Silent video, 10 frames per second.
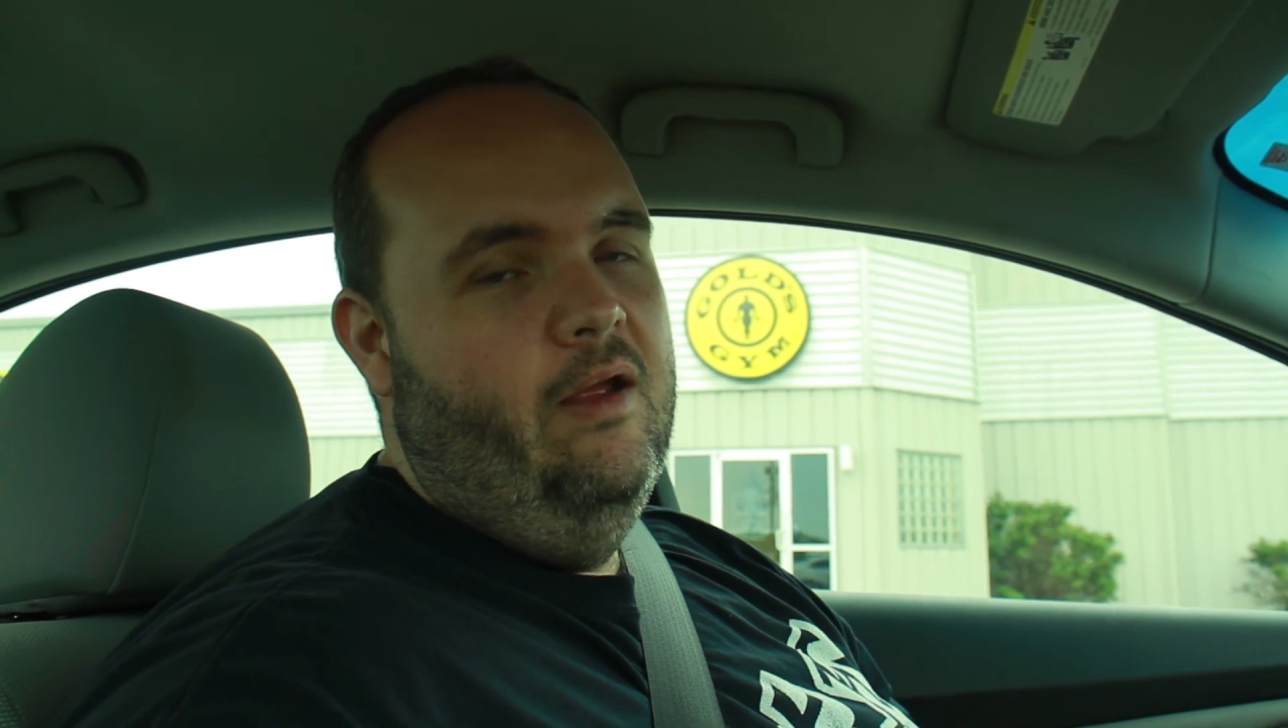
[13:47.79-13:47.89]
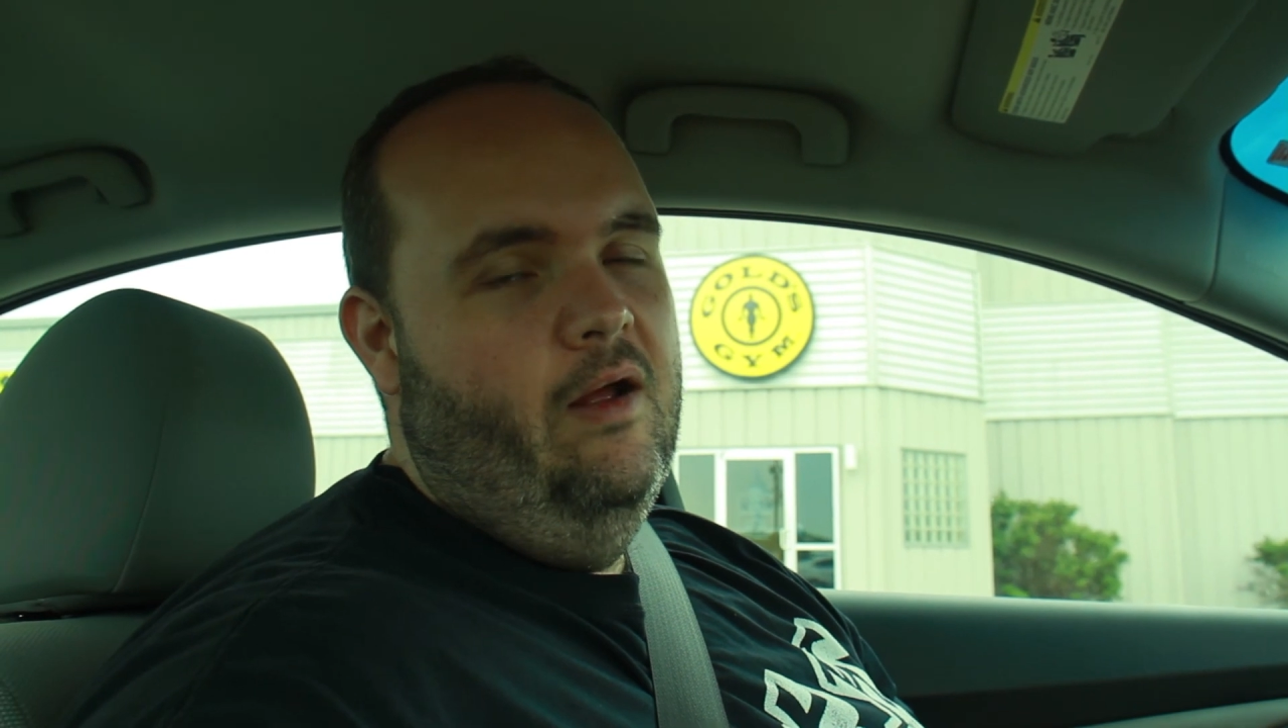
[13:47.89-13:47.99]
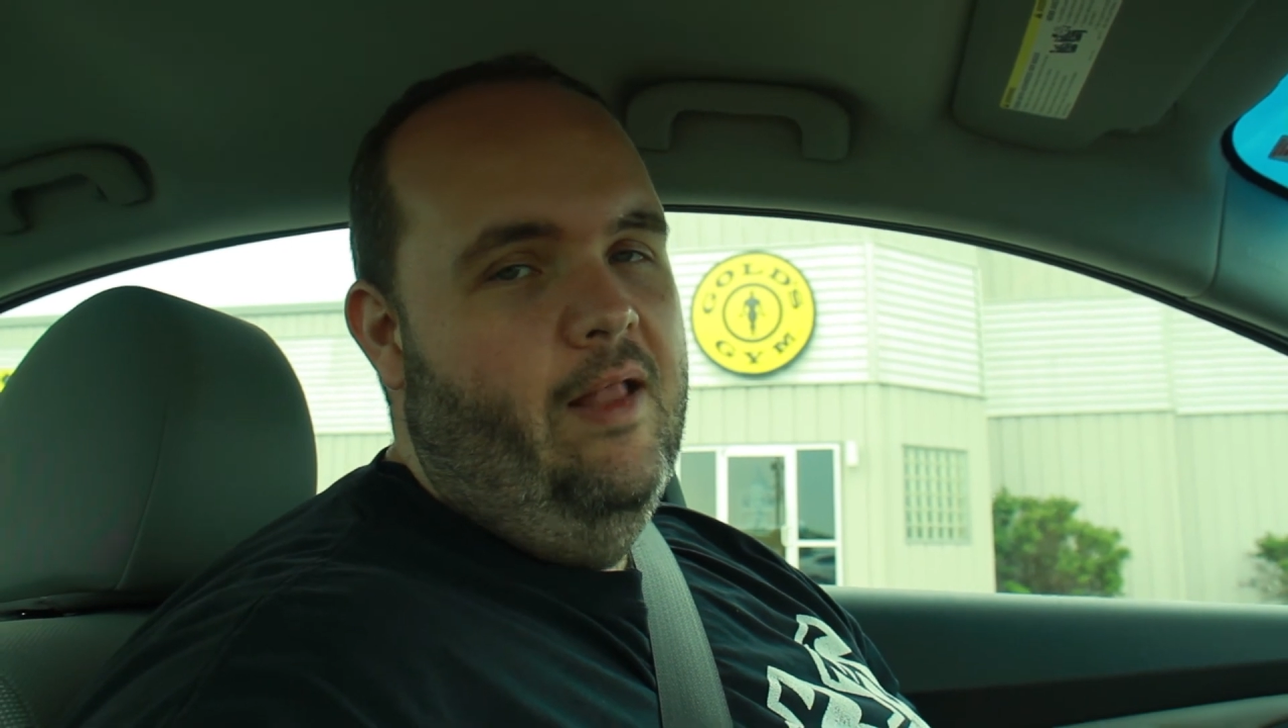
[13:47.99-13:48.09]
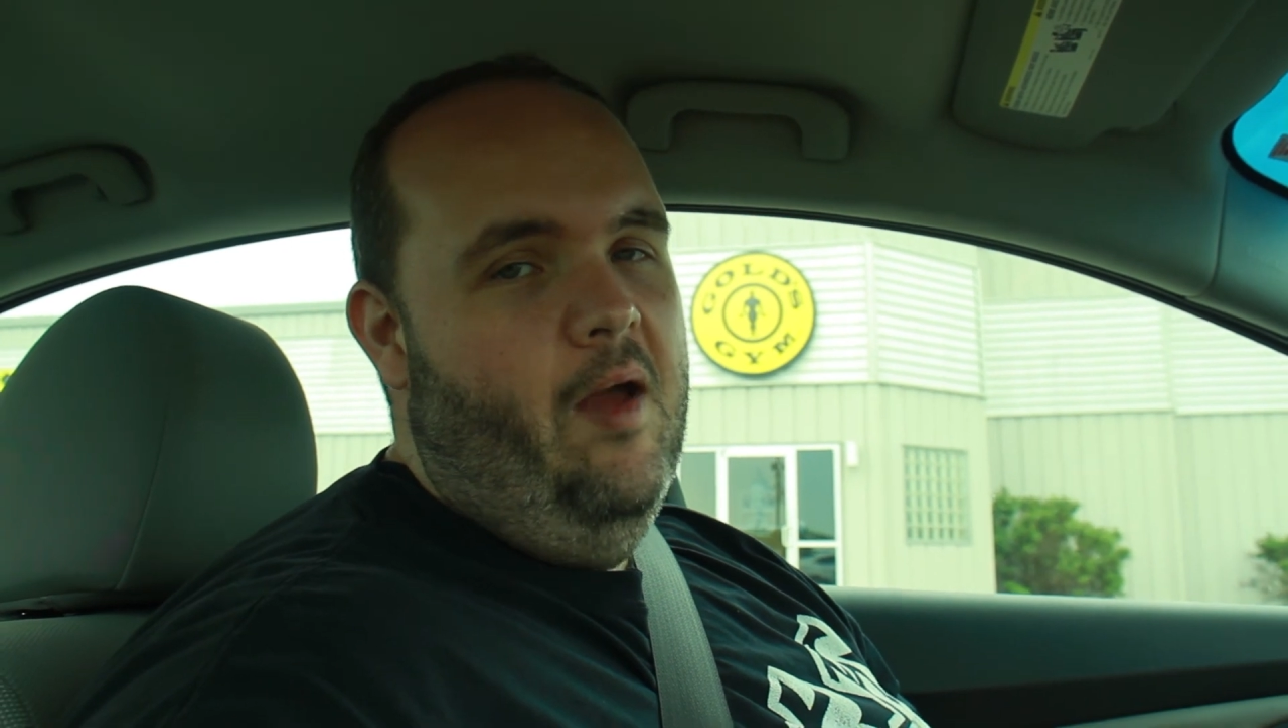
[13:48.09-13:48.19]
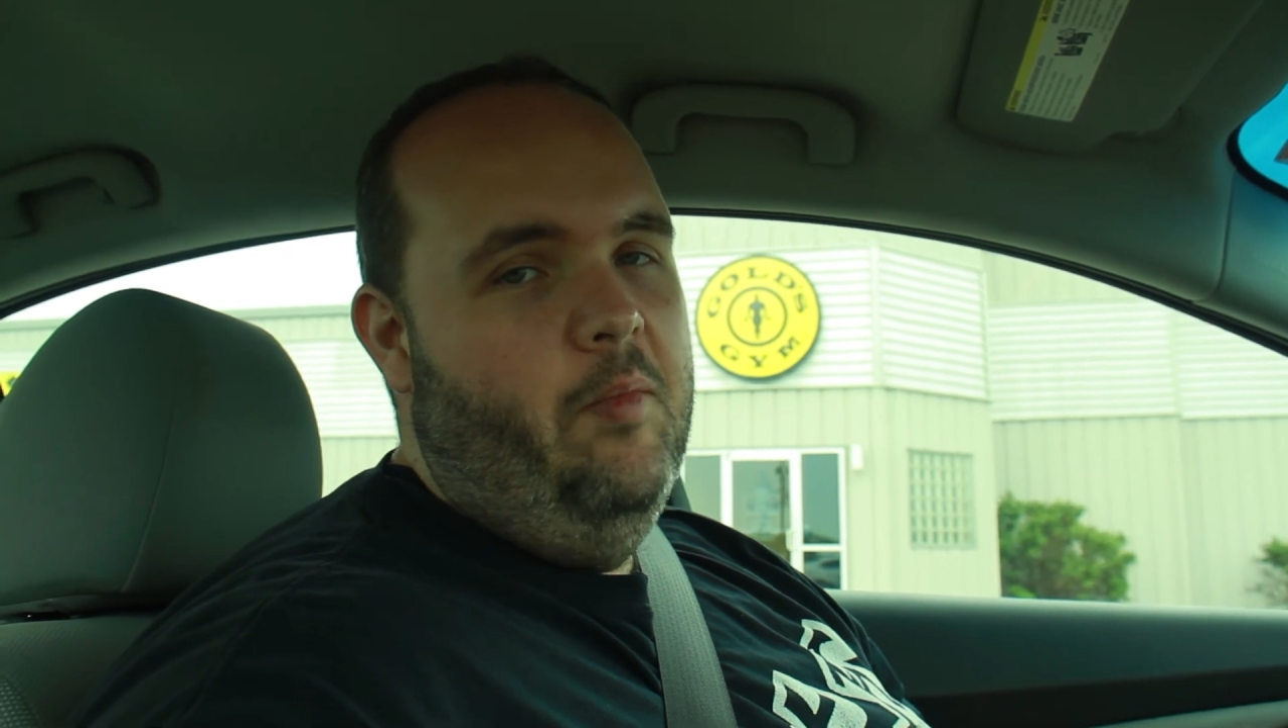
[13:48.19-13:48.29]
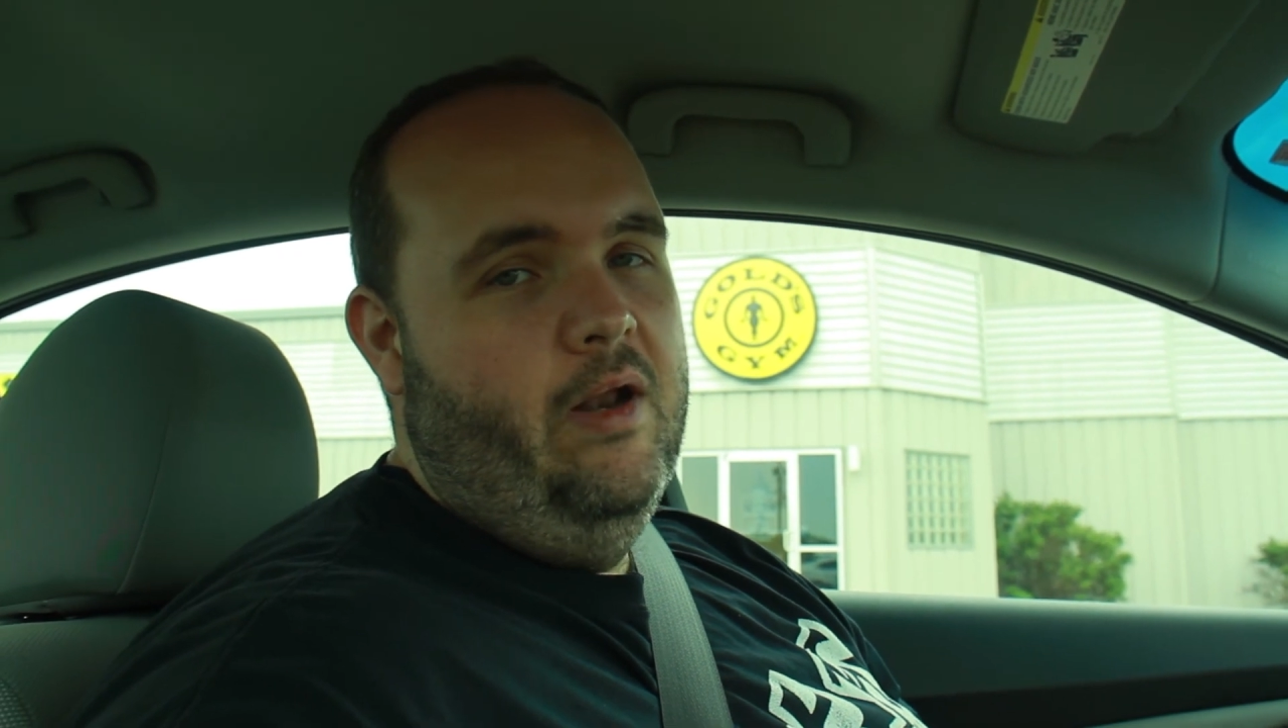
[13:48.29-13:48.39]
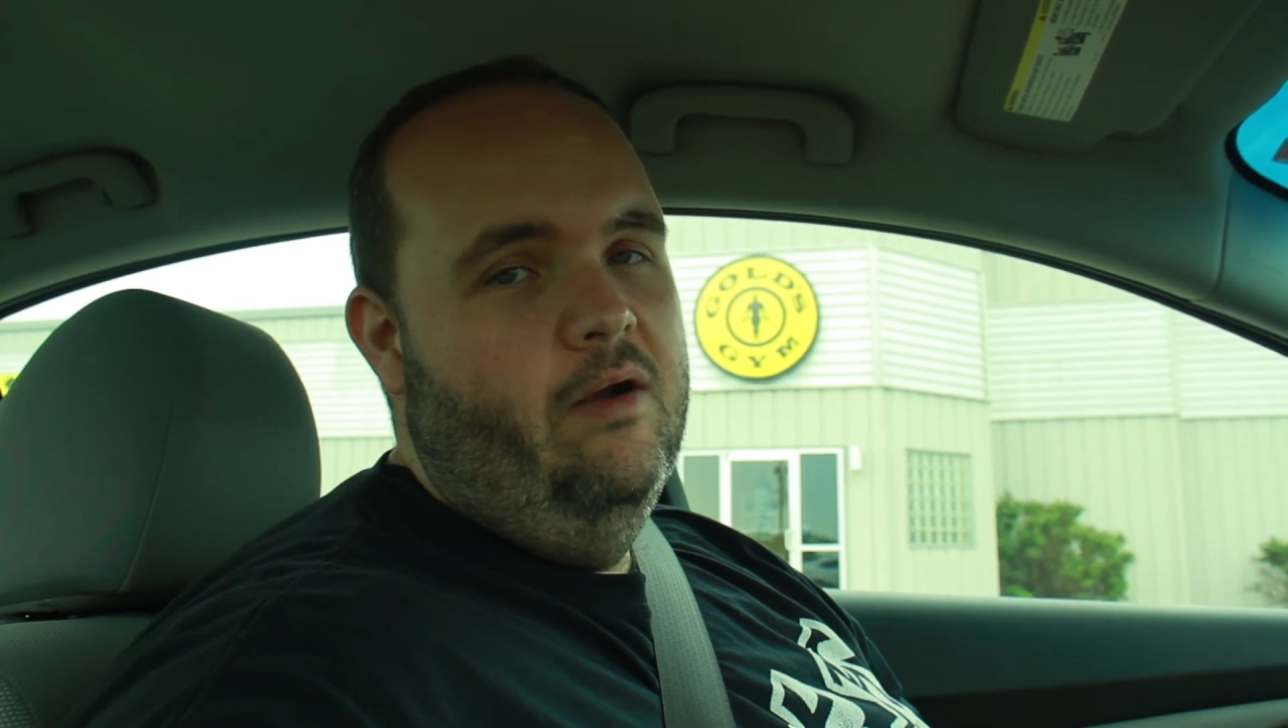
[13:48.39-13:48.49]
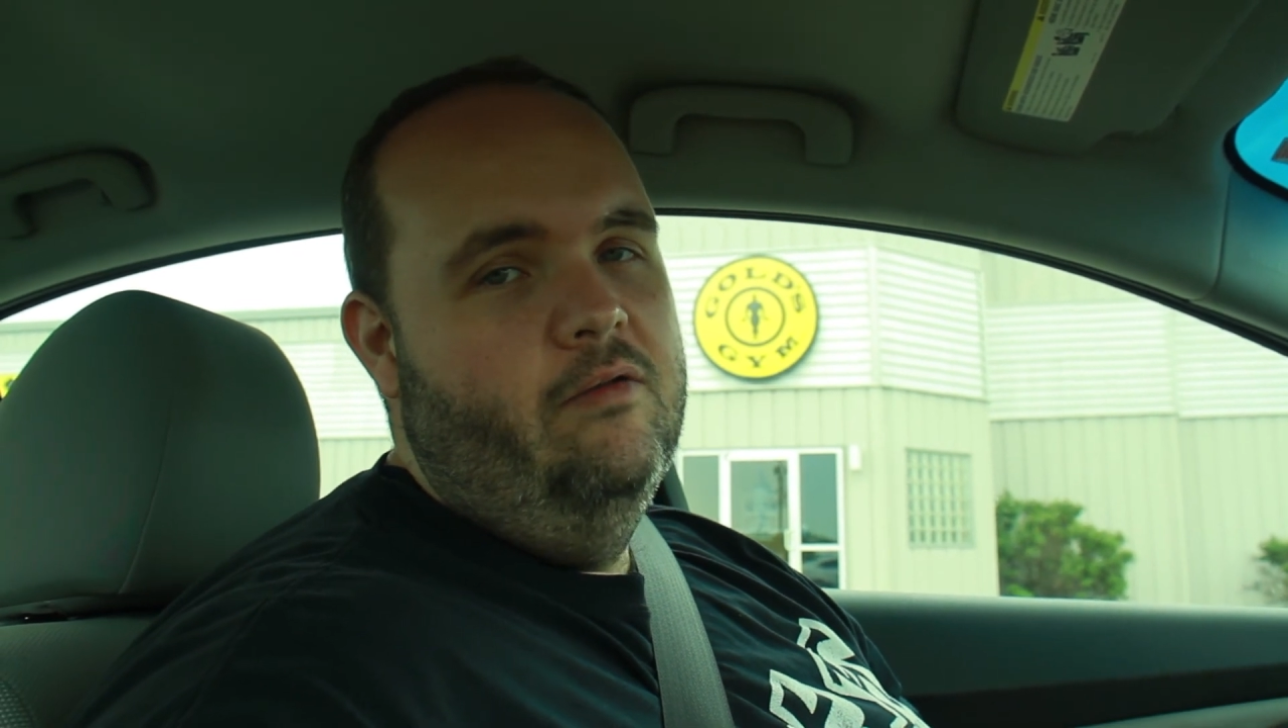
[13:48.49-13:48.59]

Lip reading: a lot better.